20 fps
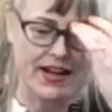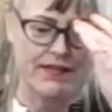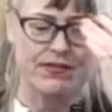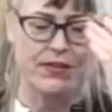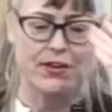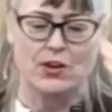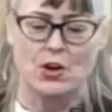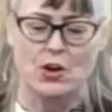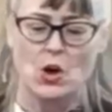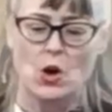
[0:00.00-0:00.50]

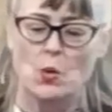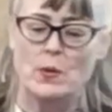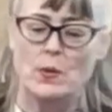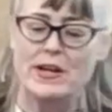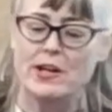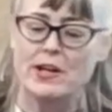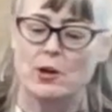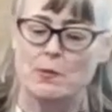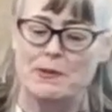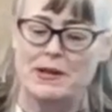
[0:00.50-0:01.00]
ever,
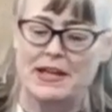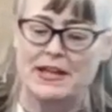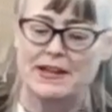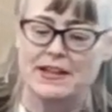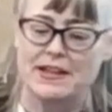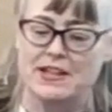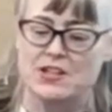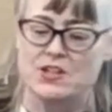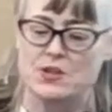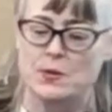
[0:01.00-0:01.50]
we are
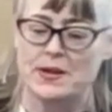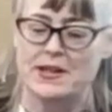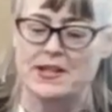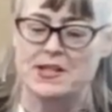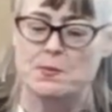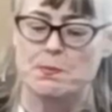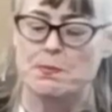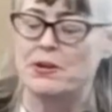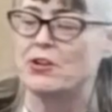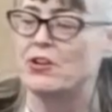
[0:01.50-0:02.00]
beginning to
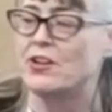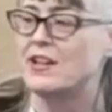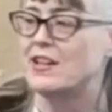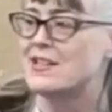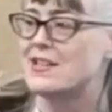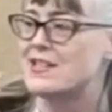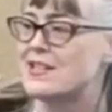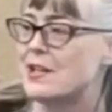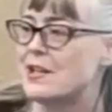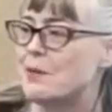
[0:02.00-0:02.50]

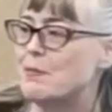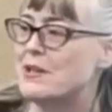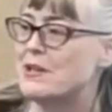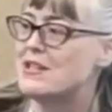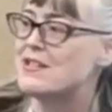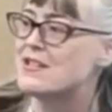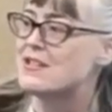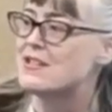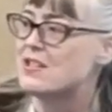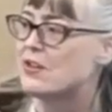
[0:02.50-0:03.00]
experience a
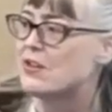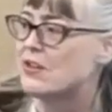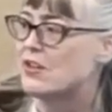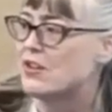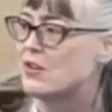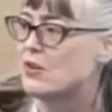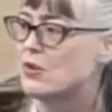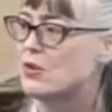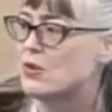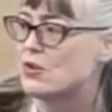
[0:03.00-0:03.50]

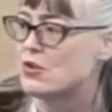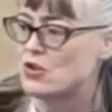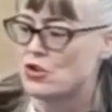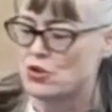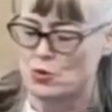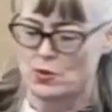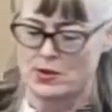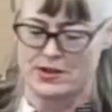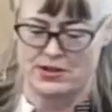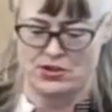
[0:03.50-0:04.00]
ministerial
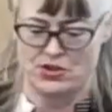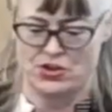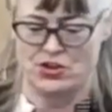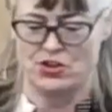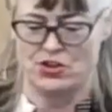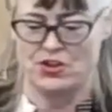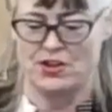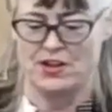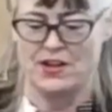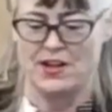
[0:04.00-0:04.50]

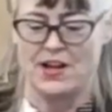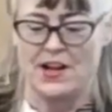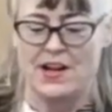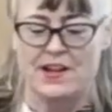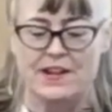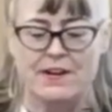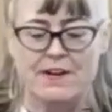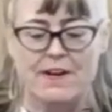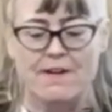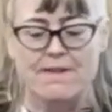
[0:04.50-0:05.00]
shortage.
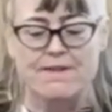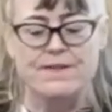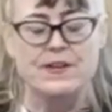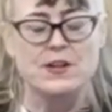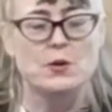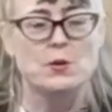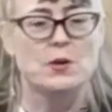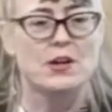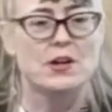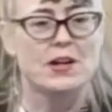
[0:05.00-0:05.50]
There are
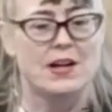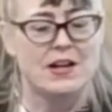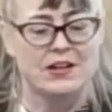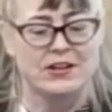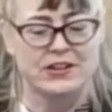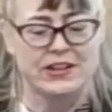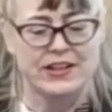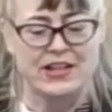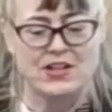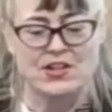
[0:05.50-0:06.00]
more
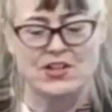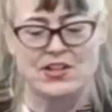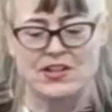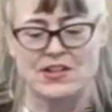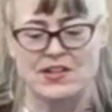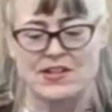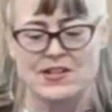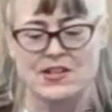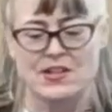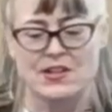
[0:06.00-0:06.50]

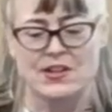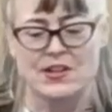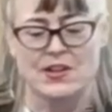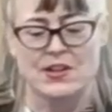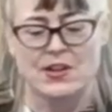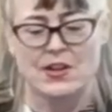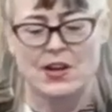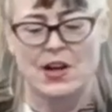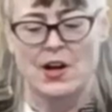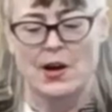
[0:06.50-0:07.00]
congregations
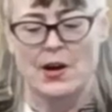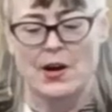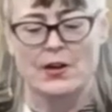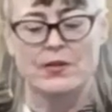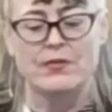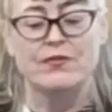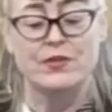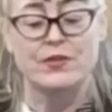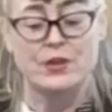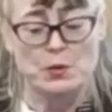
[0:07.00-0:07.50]

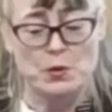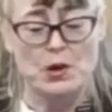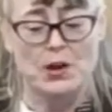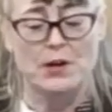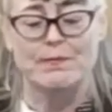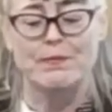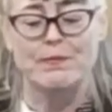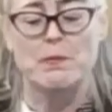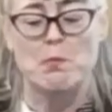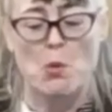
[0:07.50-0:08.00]

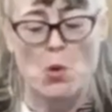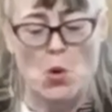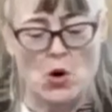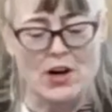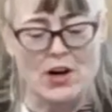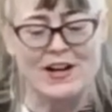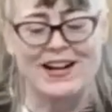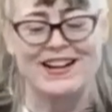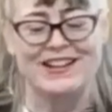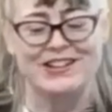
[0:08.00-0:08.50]

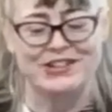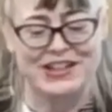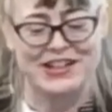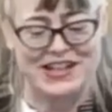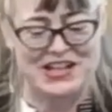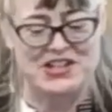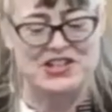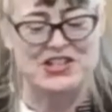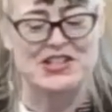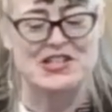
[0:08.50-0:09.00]

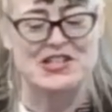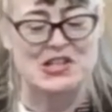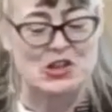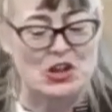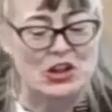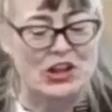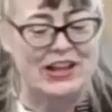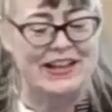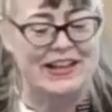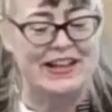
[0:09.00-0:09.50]

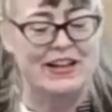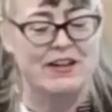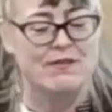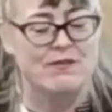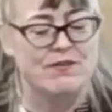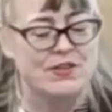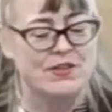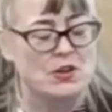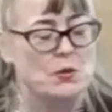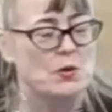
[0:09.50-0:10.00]
looking and
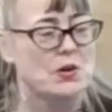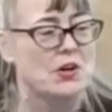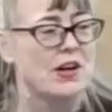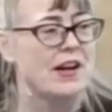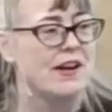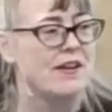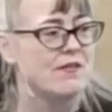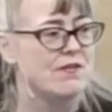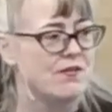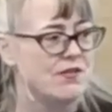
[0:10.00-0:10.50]

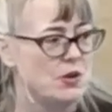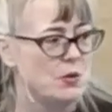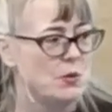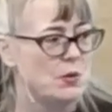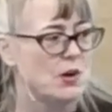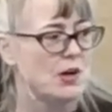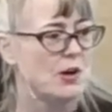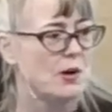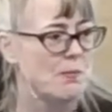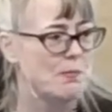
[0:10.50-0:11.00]

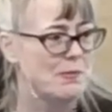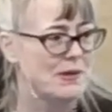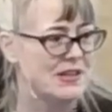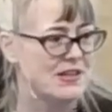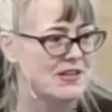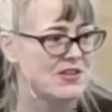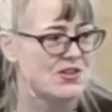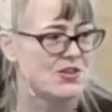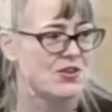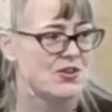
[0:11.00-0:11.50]
fewer
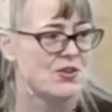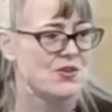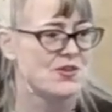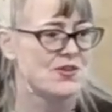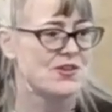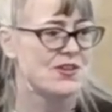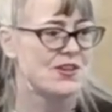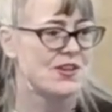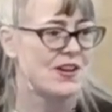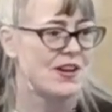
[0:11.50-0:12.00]

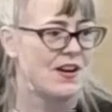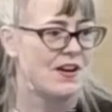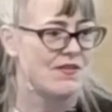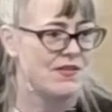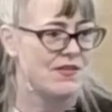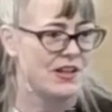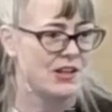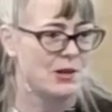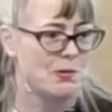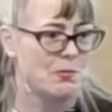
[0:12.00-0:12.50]
ministers
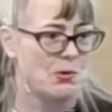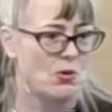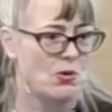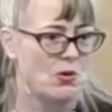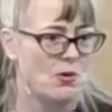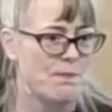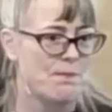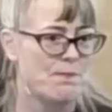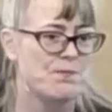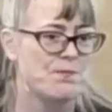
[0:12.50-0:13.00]
available.
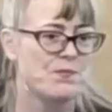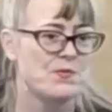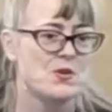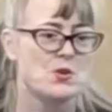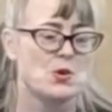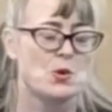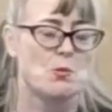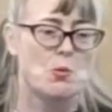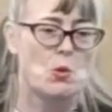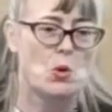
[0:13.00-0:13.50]

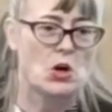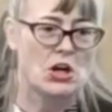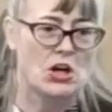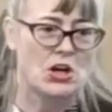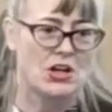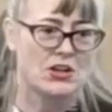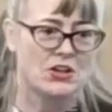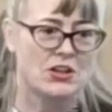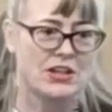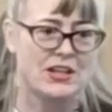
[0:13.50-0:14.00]
So more
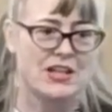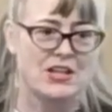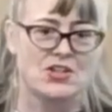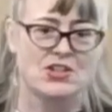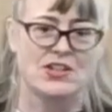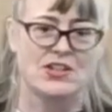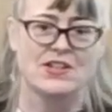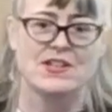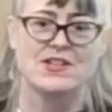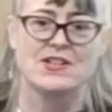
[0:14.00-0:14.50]

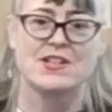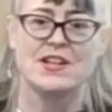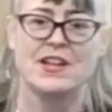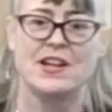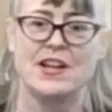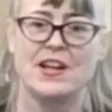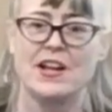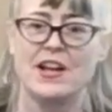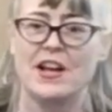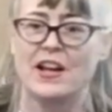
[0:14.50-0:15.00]
congregations
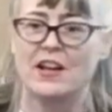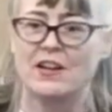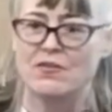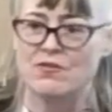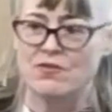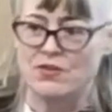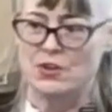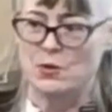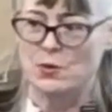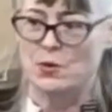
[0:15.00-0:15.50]
and
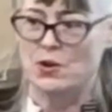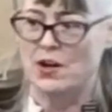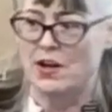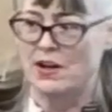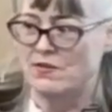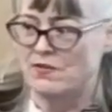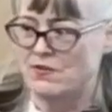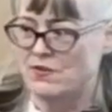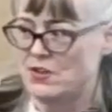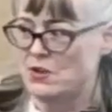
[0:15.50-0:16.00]

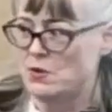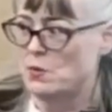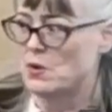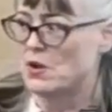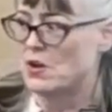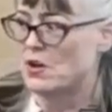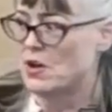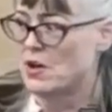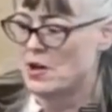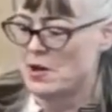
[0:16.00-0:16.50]

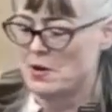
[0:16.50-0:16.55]
fewer